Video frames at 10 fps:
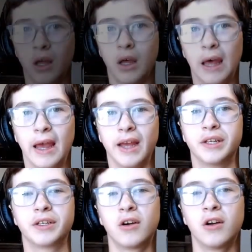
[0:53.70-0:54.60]
And to
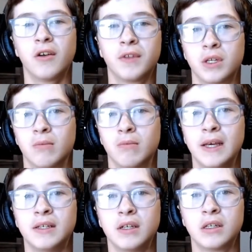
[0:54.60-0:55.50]
start off this
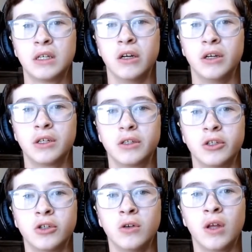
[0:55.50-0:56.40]
amazing series, the
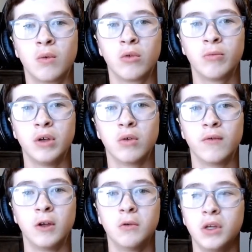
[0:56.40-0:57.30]
shoe that we'll be
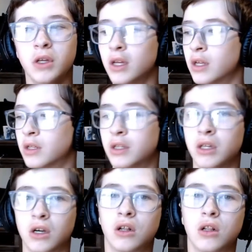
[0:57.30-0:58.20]
reviewing is
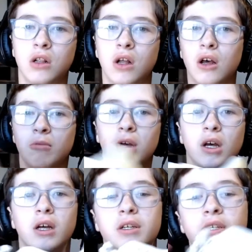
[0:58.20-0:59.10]
the Club
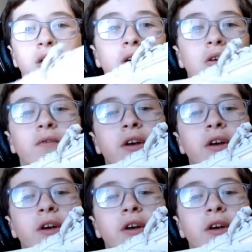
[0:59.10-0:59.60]
C Revenge.